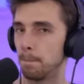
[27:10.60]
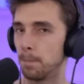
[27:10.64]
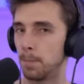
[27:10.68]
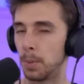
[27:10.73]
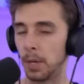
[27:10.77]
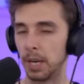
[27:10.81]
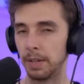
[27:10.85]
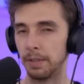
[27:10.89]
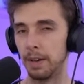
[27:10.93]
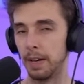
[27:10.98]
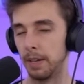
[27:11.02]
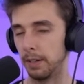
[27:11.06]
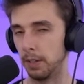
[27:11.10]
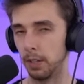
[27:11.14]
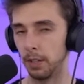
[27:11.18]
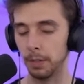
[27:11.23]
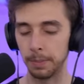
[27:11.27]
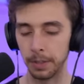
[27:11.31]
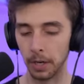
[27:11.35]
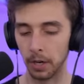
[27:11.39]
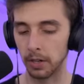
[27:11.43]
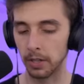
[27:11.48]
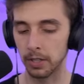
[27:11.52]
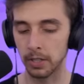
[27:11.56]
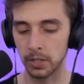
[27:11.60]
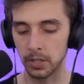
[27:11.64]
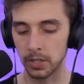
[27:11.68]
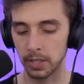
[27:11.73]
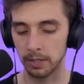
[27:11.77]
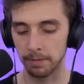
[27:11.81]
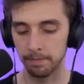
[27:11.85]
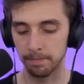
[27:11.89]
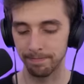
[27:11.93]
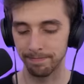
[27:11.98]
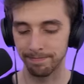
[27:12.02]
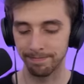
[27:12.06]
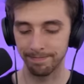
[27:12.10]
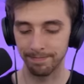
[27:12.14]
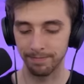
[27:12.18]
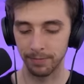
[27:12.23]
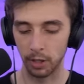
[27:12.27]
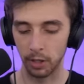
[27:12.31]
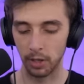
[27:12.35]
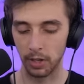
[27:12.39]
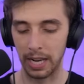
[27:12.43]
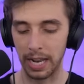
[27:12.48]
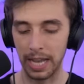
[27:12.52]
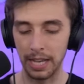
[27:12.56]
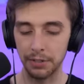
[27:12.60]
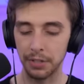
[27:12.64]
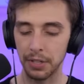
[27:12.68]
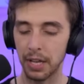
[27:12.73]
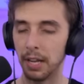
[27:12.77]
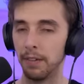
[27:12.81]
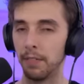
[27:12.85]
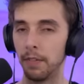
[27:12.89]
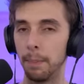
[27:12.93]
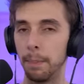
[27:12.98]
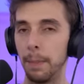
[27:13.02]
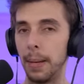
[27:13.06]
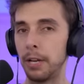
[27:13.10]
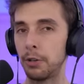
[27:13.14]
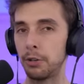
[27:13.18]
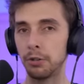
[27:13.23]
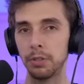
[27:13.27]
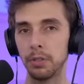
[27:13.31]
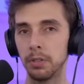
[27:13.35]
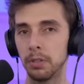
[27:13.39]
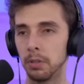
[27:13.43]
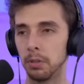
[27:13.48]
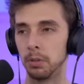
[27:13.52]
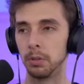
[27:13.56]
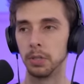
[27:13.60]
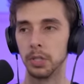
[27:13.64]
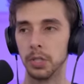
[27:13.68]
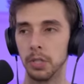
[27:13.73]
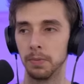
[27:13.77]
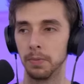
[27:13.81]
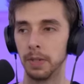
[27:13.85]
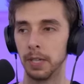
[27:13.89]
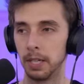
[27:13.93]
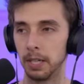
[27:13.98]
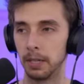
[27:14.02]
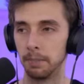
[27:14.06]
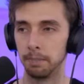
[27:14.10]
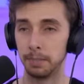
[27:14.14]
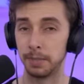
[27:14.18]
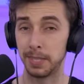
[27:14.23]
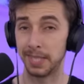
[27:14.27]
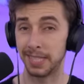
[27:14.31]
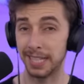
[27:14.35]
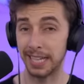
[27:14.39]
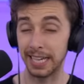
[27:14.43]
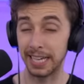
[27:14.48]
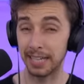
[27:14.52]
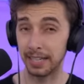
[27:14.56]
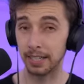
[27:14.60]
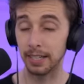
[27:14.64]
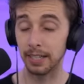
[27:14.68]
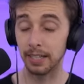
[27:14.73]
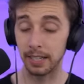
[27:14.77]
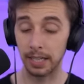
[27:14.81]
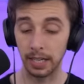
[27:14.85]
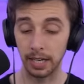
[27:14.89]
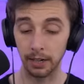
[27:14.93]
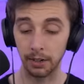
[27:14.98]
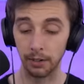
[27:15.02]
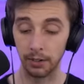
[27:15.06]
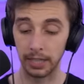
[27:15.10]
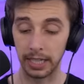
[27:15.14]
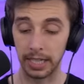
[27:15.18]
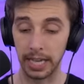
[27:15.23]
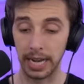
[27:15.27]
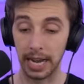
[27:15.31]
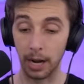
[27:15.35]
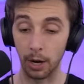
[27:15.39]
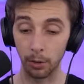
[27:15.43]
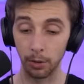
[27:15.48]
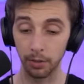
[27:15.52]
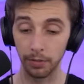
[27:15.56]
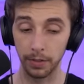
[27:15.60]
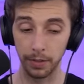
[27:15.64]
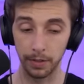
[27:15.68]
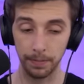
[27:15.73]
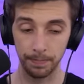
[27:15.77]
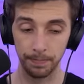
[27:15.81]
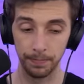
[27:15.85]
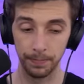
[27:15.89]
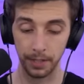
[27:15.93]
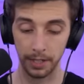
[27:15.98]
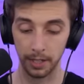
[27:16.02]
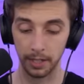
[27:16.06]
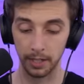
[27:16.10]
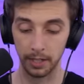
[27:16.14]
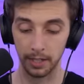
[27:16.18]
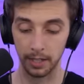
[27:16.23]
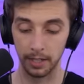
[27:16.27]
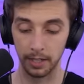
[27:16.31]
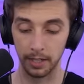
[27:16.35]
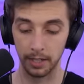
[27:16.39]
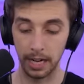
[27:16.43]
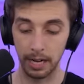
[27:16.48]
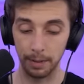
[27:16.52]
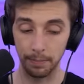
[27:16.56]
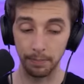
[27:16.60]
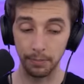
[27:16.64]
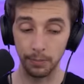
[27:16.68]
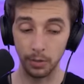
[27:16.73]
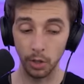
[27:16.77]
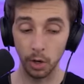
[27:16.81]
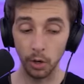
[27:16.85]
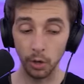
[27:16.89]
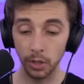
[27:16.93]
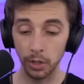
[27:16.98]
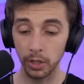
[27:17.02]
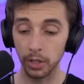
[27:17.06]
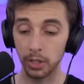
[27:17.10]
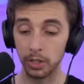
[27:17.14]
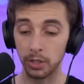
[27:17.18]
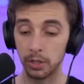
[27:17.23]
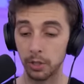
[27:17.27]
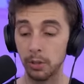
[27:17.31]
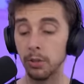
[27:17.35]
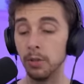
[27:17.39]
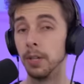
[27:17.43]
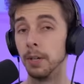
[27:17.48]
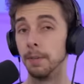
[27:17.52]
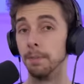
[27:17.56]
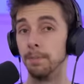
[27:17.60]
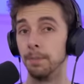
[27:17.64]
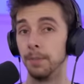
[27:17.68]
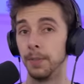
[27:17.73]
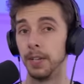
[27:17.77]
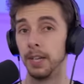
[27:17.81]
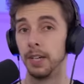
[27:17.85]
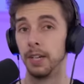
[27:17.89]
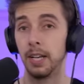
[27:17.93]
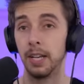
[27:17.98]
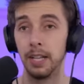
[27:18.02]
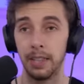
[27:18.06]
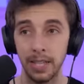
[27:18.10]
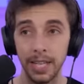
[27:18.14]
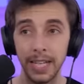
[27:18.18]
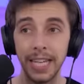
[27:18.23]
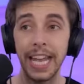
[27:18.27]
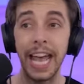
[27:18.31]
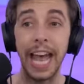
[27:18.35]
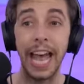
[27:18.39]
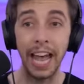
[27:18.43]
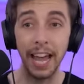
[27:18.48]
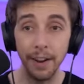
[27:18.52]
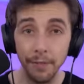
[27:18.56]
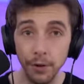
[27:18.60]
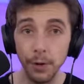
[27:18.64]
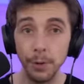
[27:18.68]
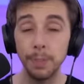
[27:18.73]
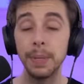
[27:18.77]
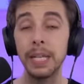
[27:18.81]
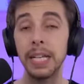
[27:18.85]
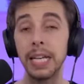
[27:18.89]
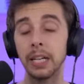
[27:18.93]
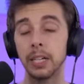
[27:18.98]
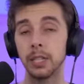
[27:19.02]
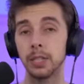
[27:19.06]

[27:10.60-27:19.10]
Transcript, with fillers: But if I'm going to be honest, unless I have a mission or something in particular that I'm going to get out of them, I'm not going to do them. I think everybody